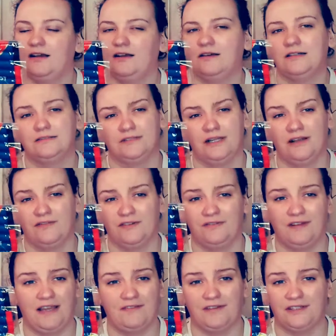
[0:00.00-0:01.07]
Oh, they lovely
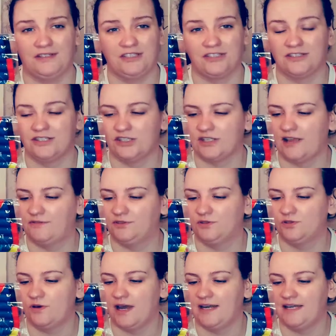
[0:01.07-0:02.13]
flavour. Just have to
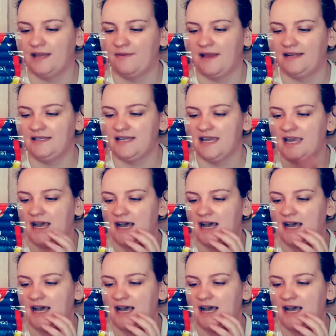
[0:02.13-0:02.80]
try them. And they